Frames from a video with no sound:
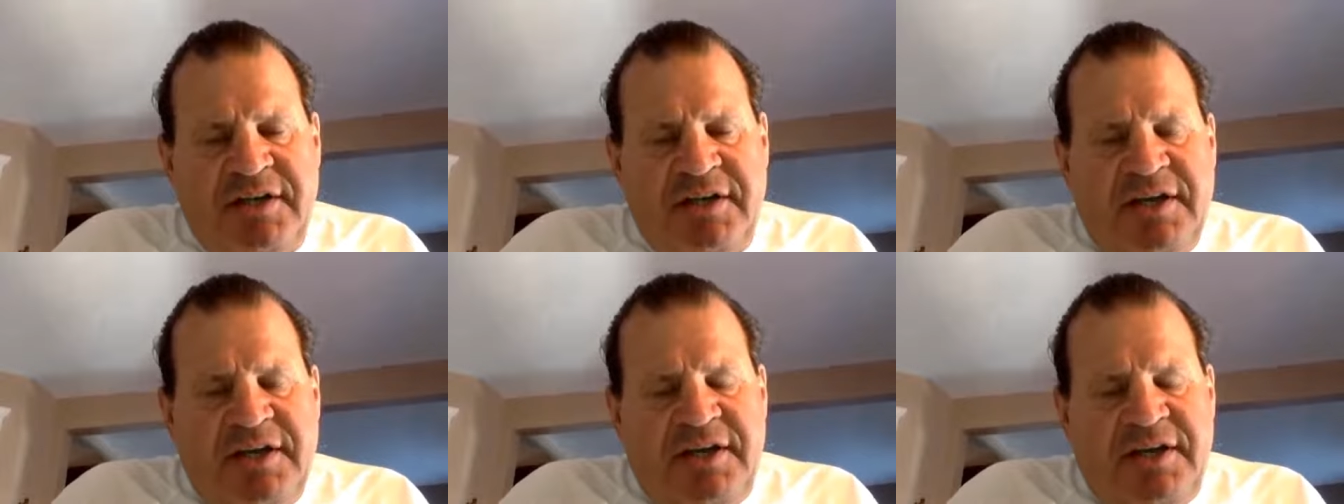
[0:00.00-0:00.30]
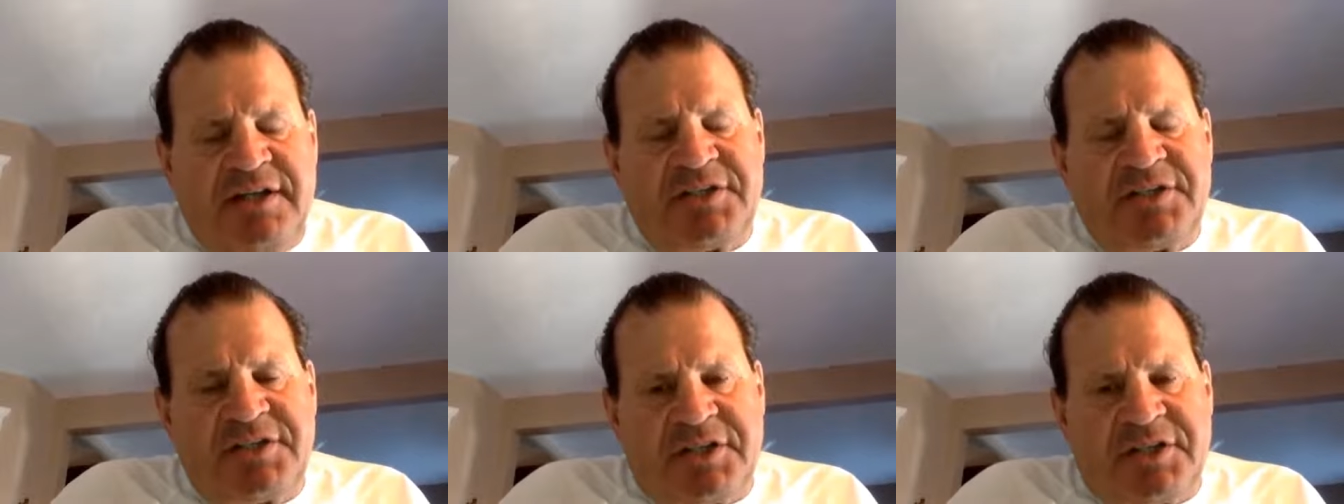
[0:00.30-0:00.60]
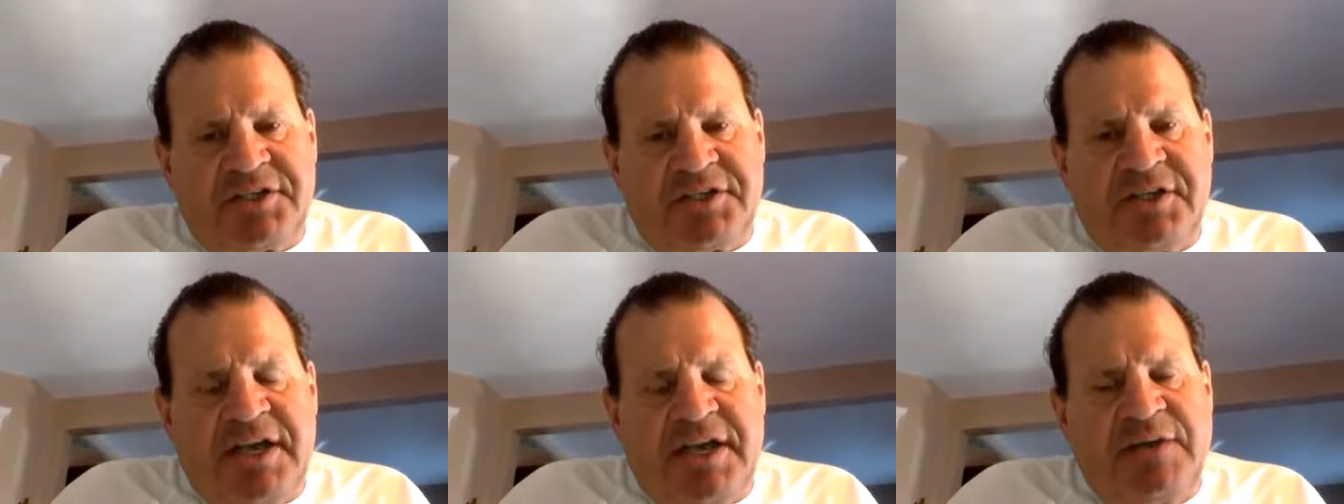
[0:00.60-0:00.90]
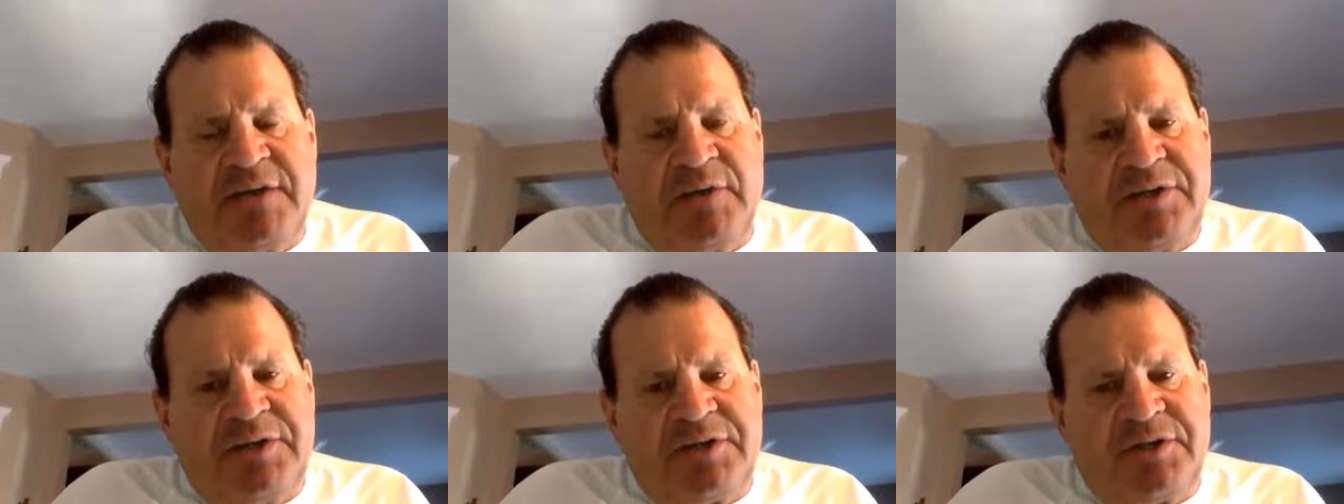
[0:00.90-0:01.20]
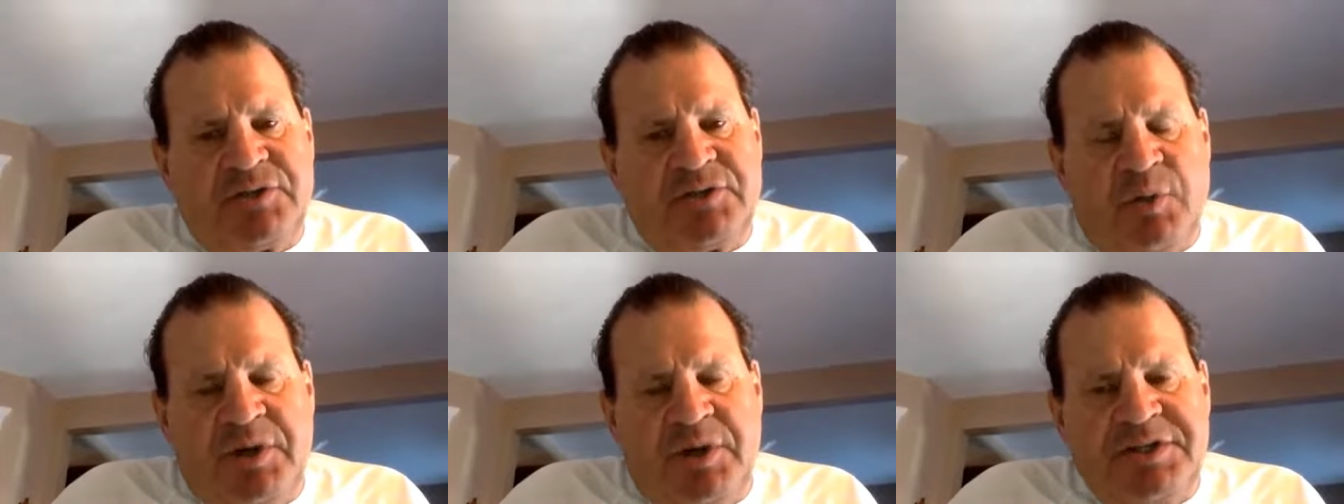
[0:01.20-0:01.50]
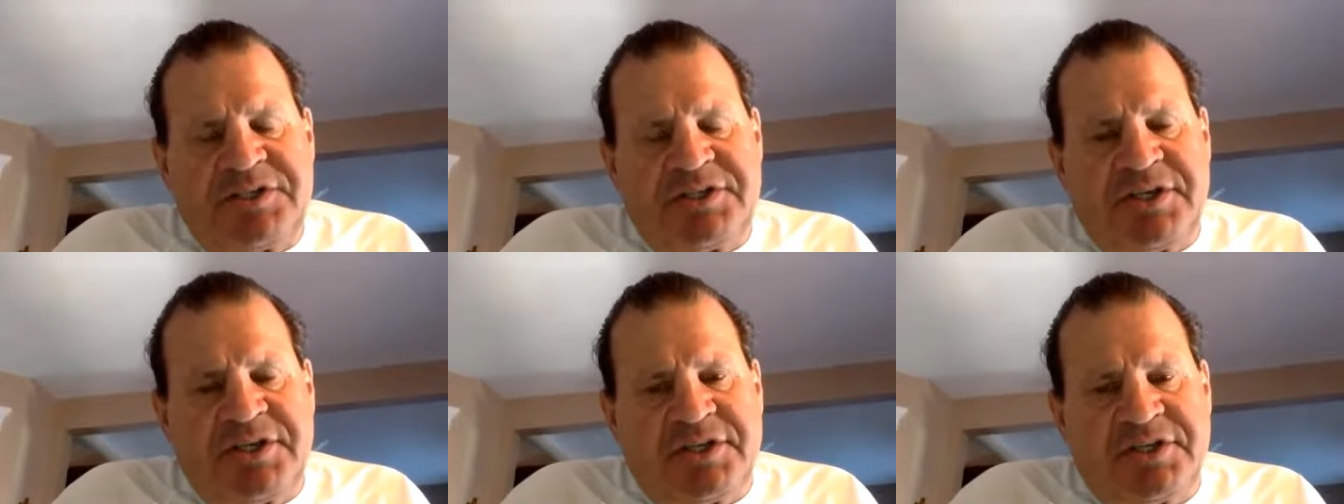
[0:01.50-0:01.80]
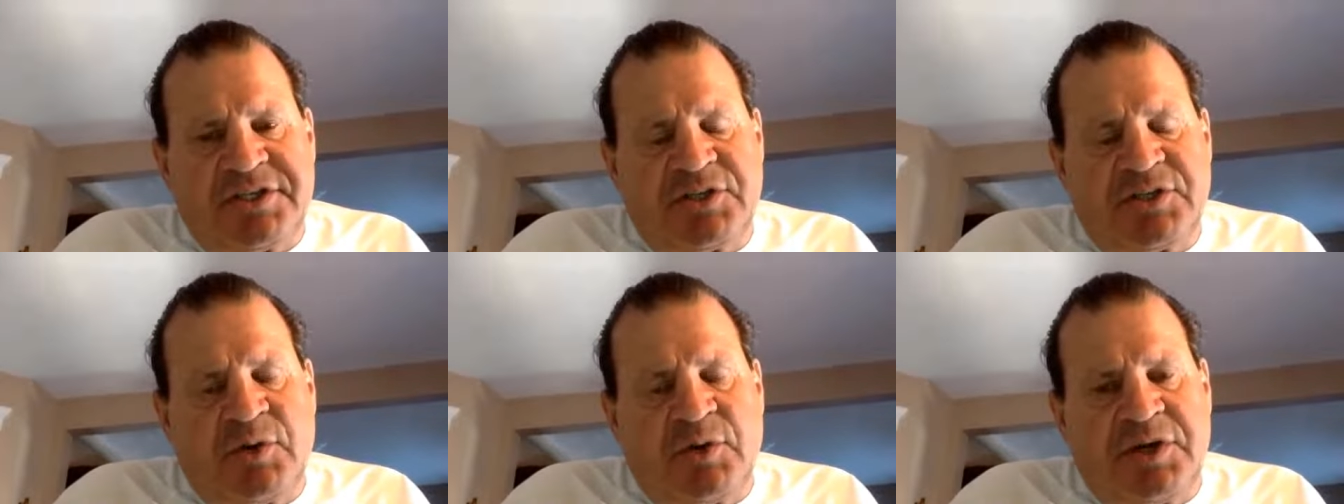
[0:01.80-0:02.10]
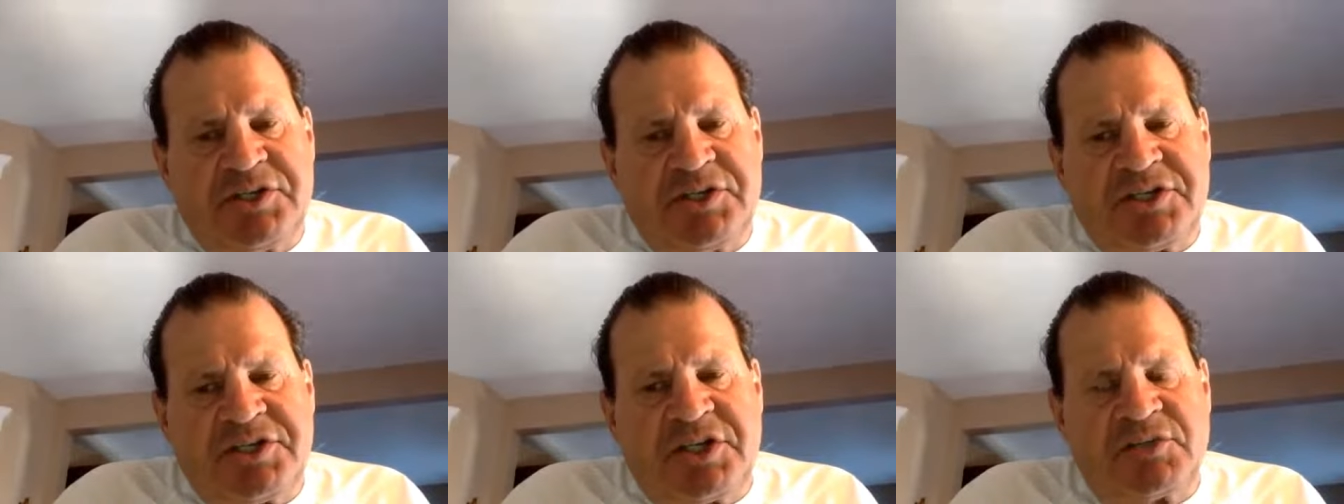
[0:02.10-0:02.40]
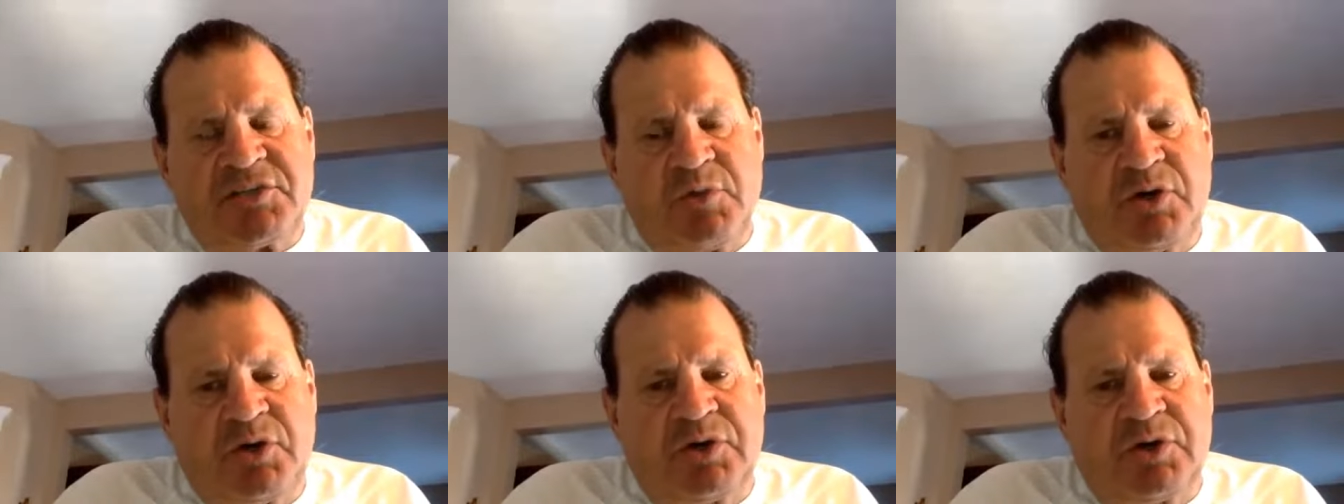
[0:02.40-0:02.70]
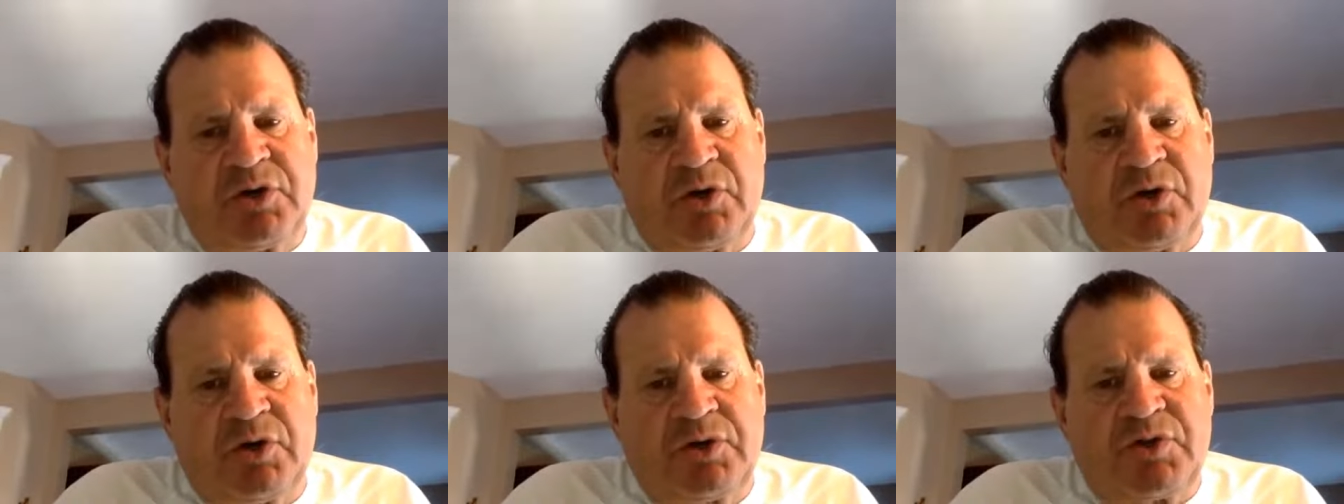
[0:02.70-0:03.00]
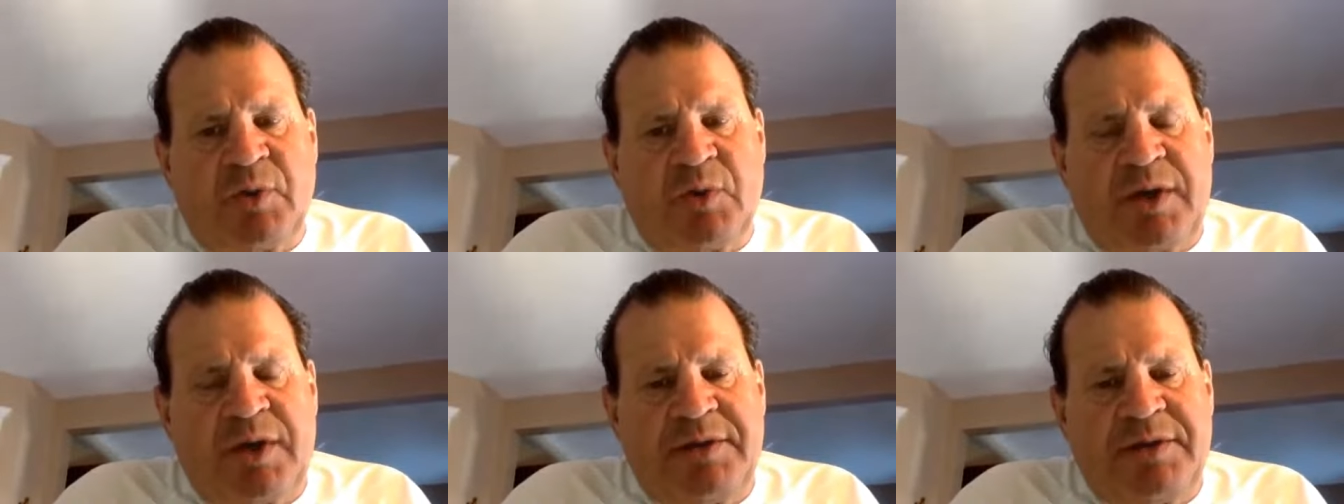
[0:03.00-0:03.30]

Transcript: and then 68 went to 26, and 26 were going to go to 20.